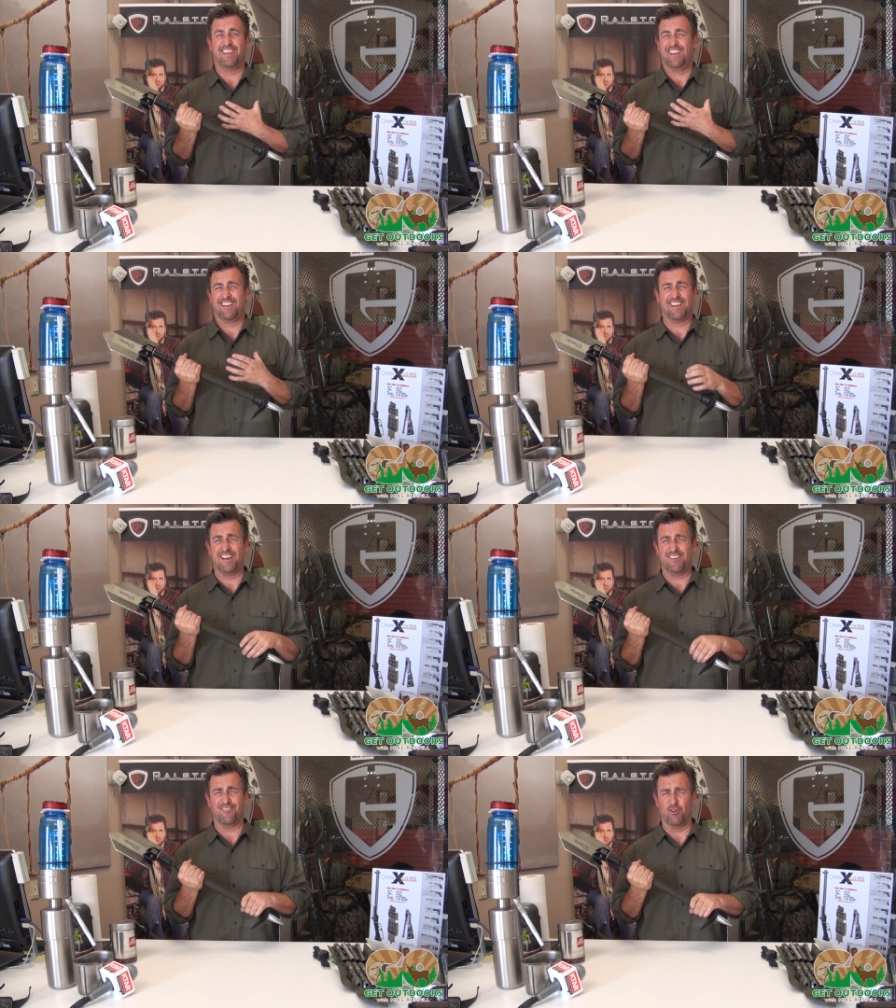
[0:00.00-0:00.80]
They get
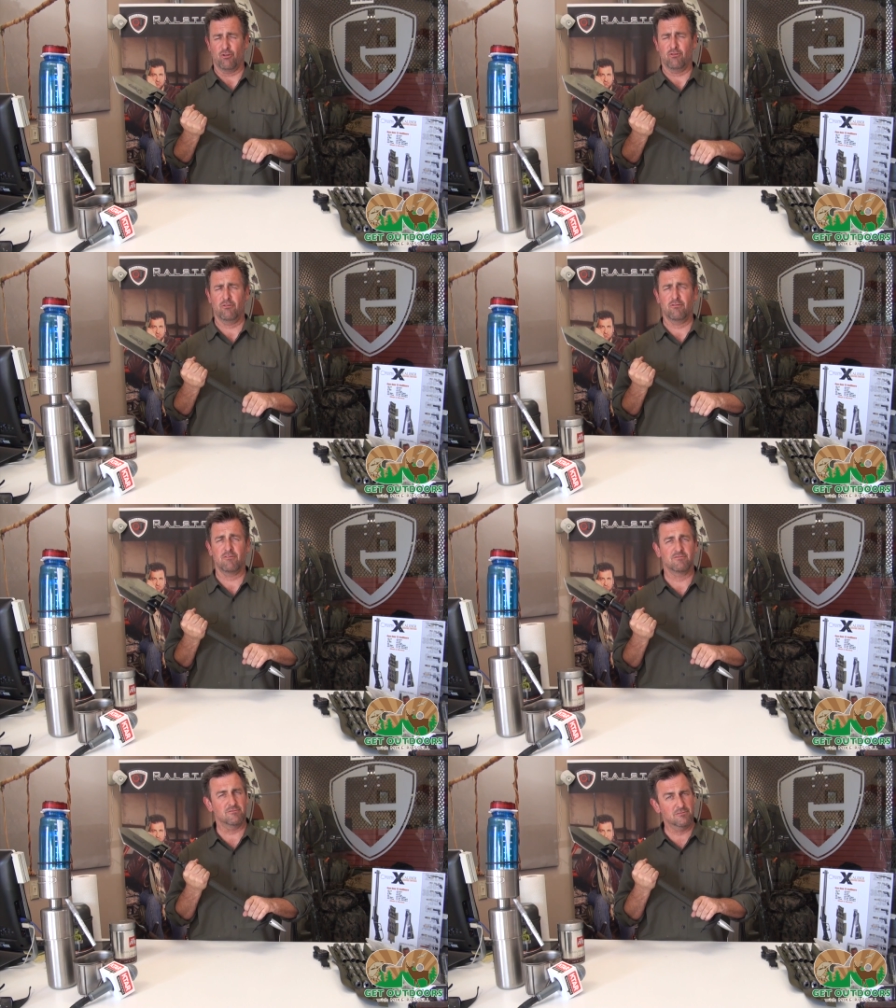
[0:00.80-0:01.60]
kind of, oh,
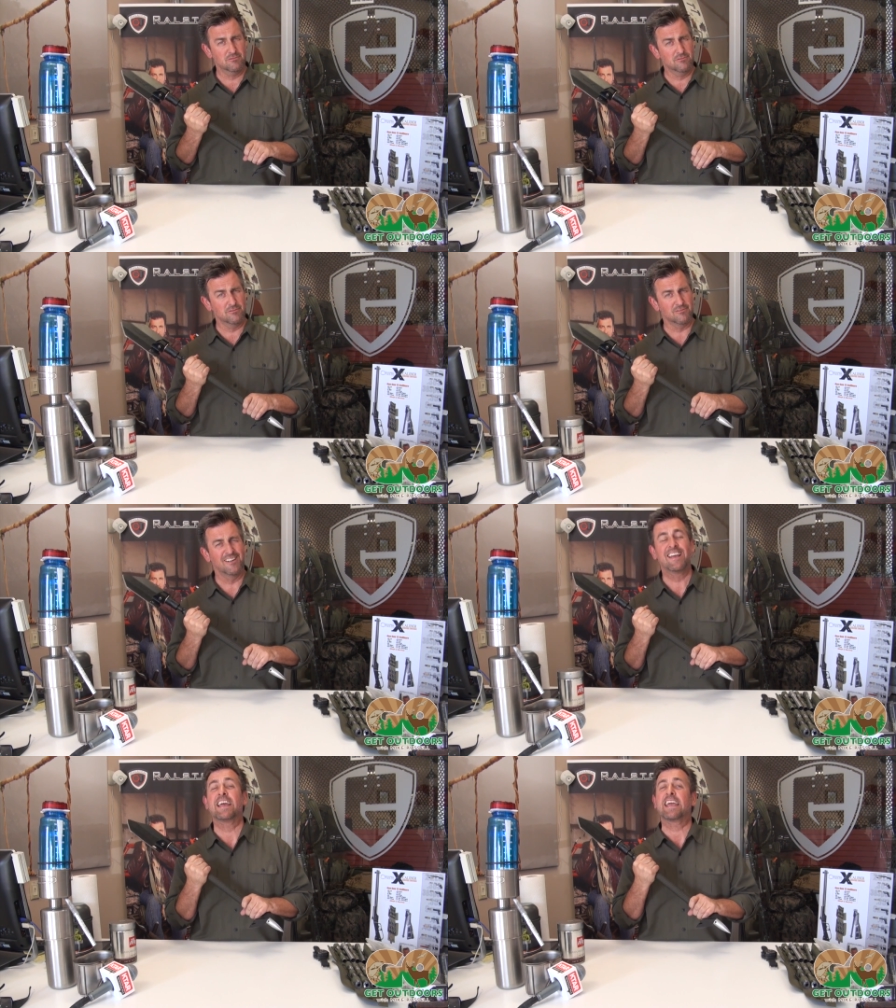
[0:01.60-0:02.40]
ooh,
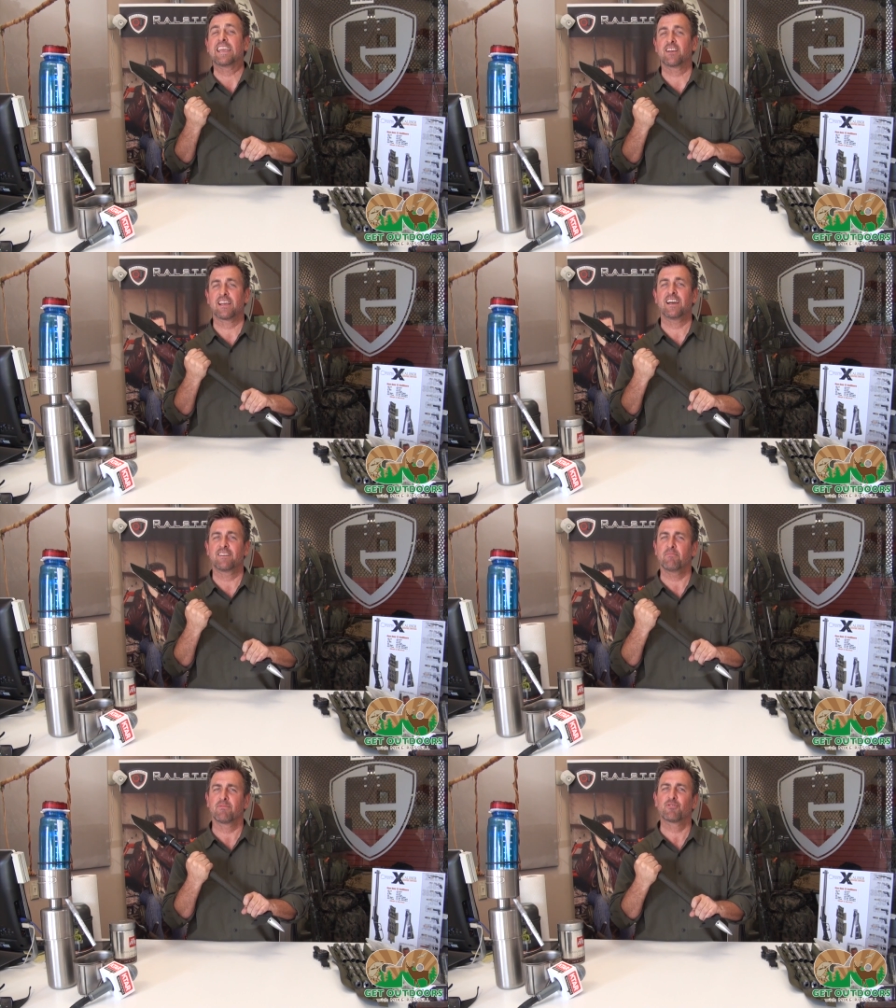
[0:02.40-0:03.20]
they get kind
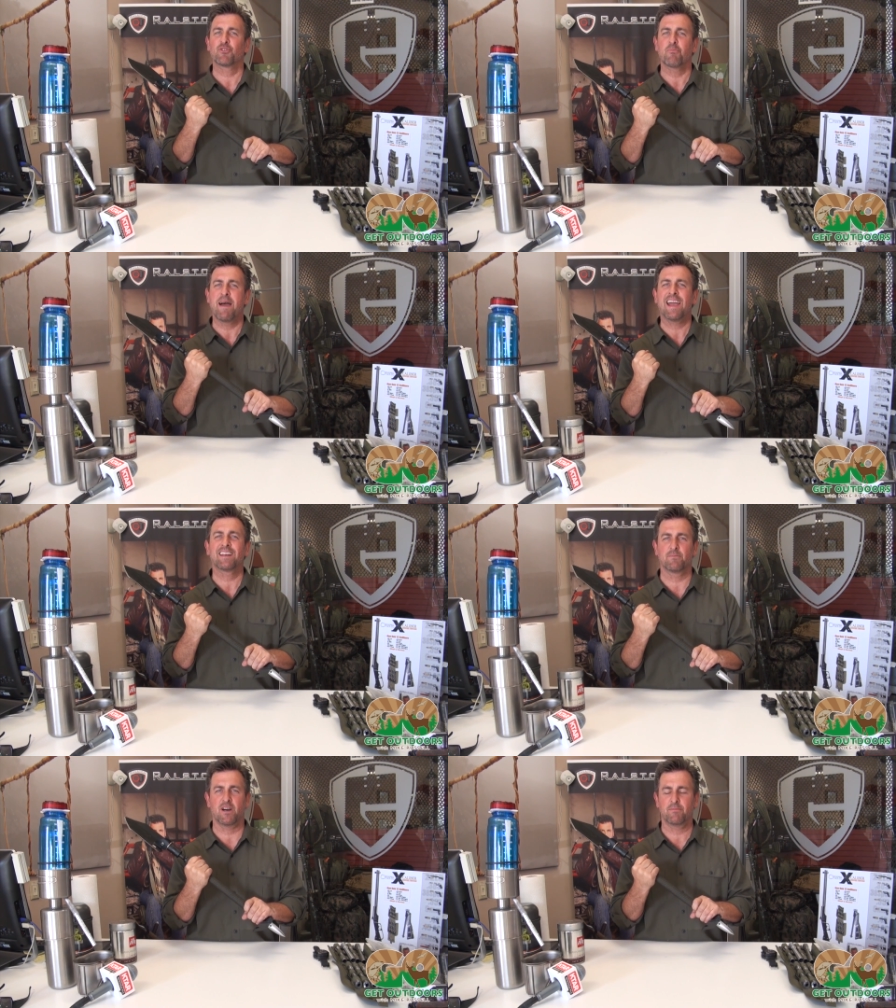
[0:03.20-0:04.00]
of cruel
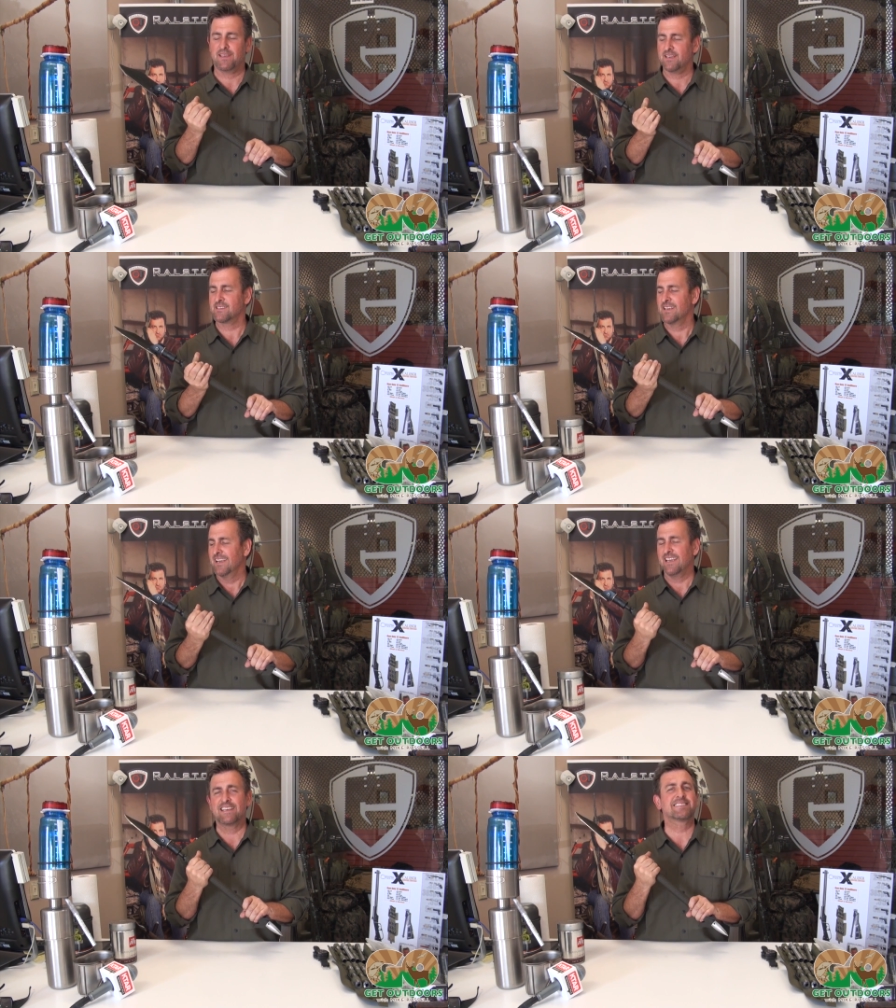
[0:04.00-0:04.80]
magnum on because
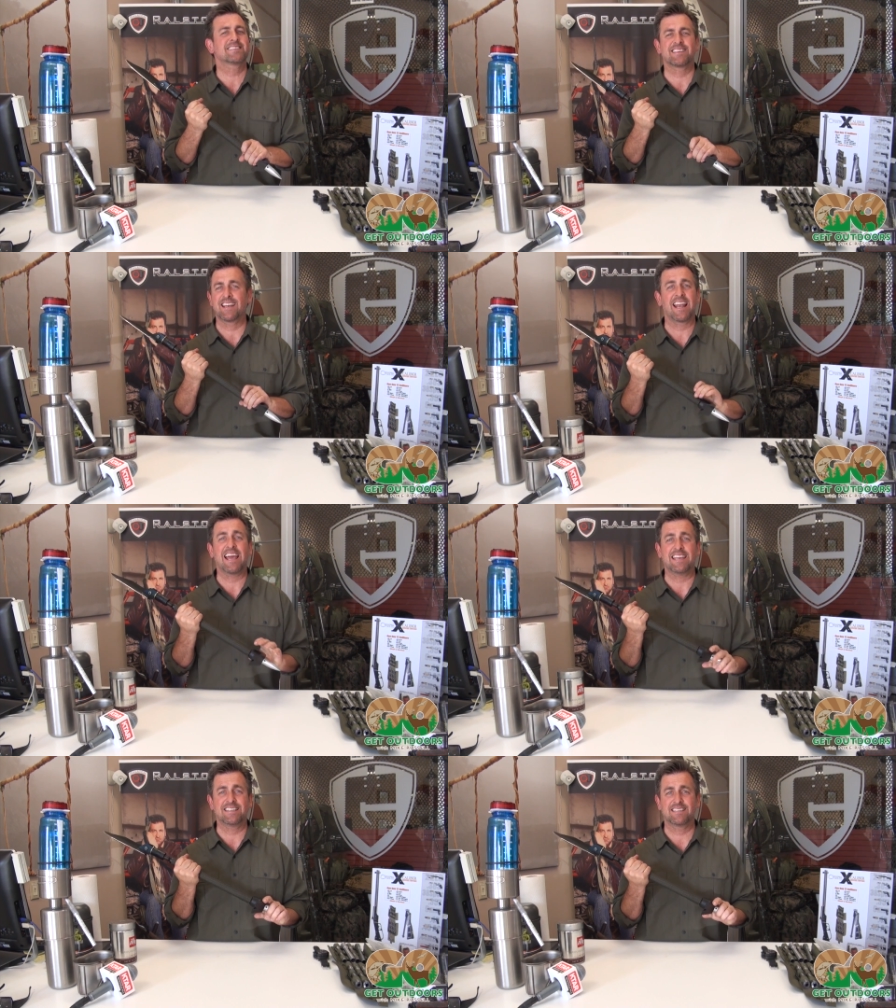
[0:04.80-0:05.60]
this isn't
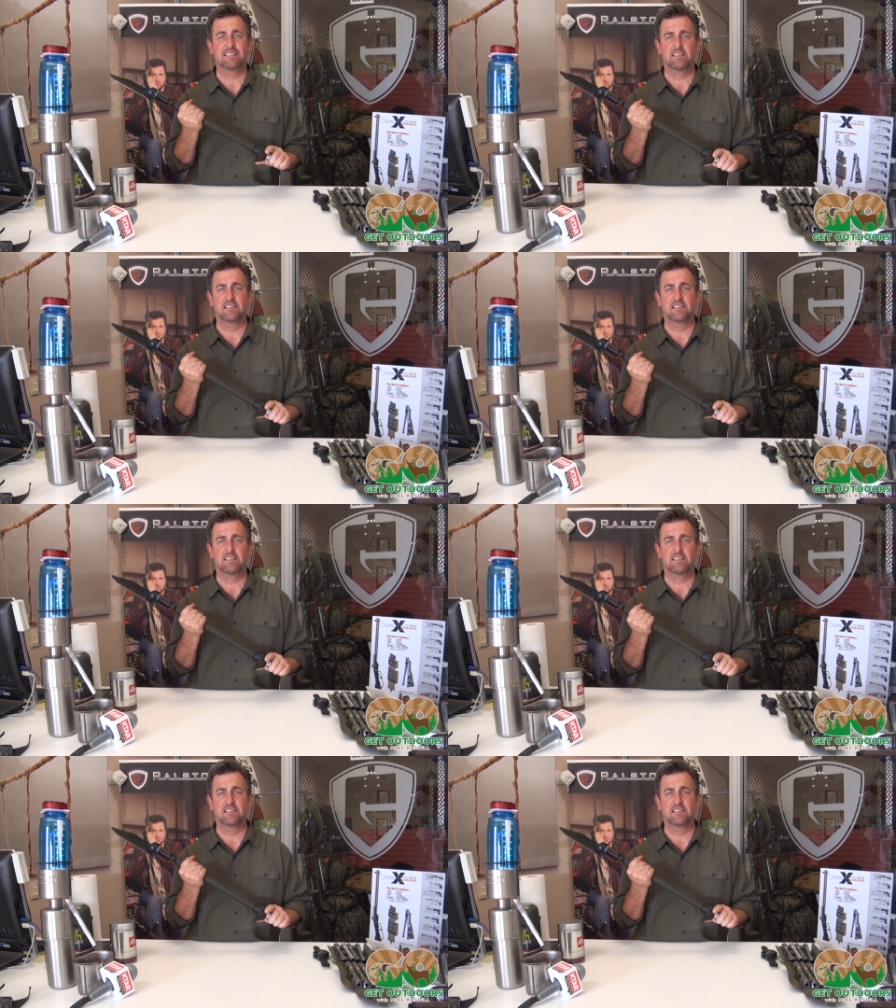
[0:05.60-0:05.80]
light.